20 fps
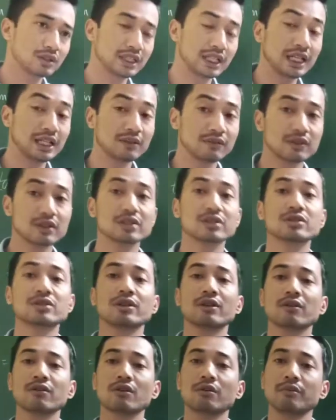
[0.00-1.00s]
the inverse
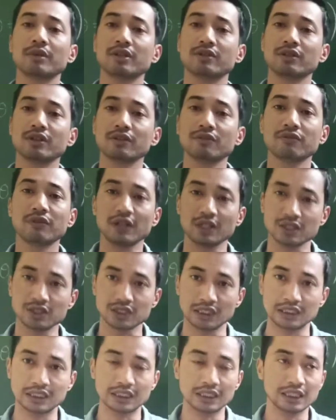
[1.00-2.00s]
trigonometric
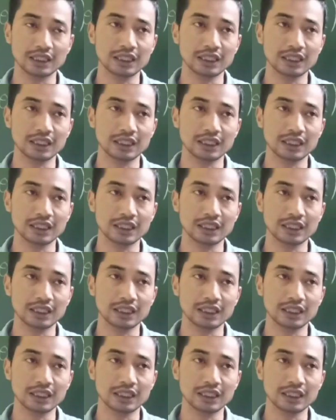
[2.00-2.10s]
function.